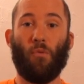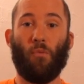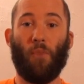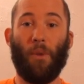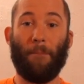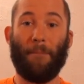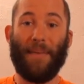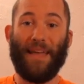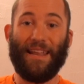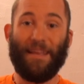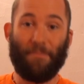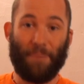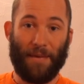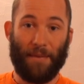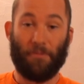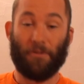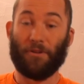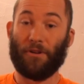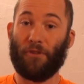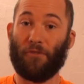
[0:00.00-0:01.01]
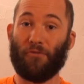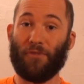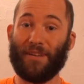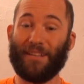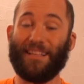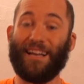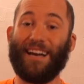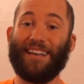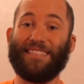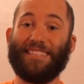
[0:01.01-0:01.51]
What many people don't
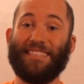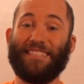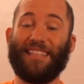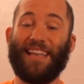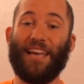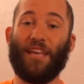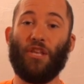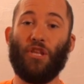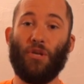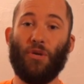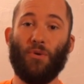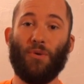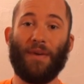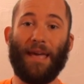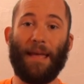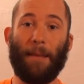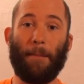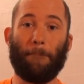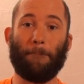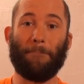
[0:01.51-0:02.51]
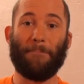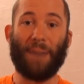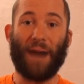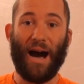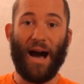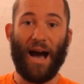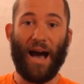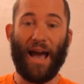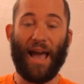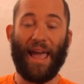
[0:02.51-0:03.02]
realize is that you can
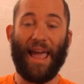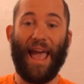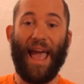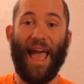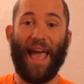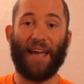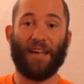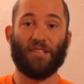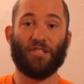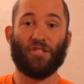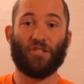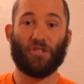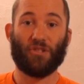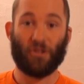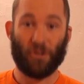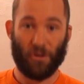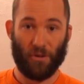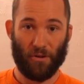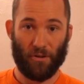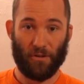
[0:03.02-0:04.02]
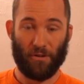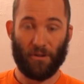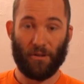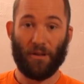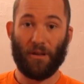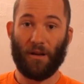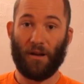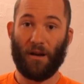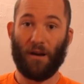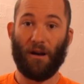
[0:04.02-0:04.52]
buy
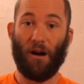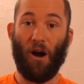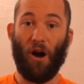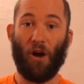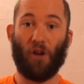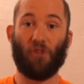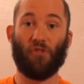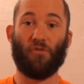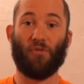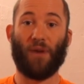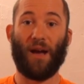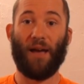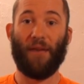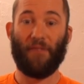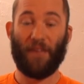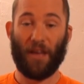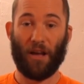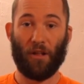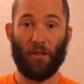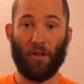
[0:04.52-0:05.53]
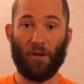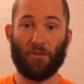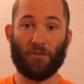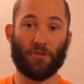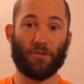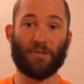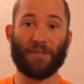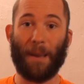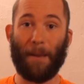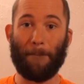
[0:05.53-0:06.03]
external uh, hard drive
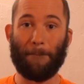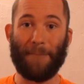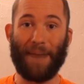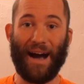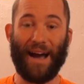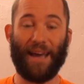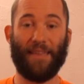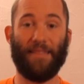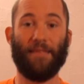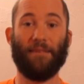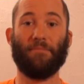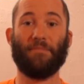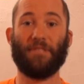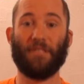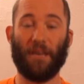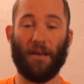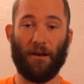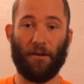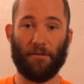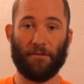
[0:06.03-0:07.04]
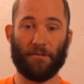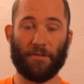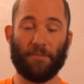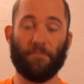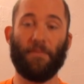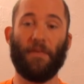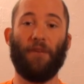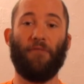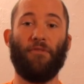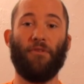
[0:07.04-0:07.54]
enclosures by
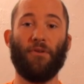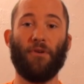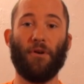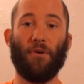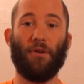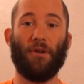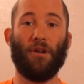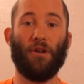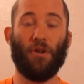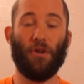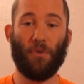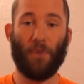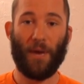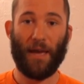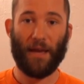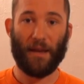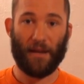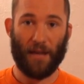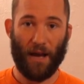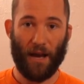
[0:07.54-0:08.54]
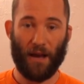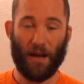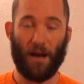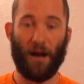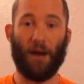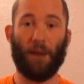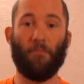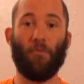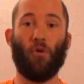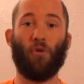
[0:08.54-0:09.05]
themselves. If you go to Newegg dot
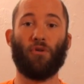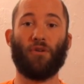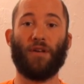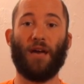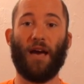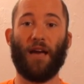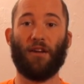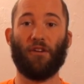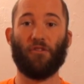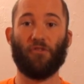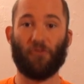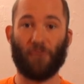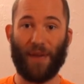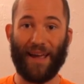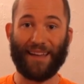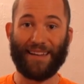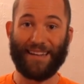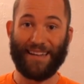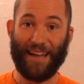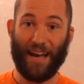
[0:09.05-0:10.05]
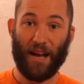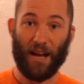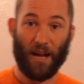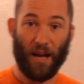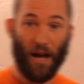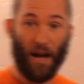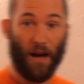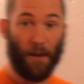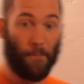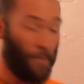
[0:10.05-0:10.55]
com or Tiger Direct dot
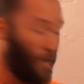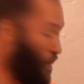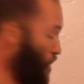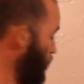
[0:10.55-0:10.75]
com,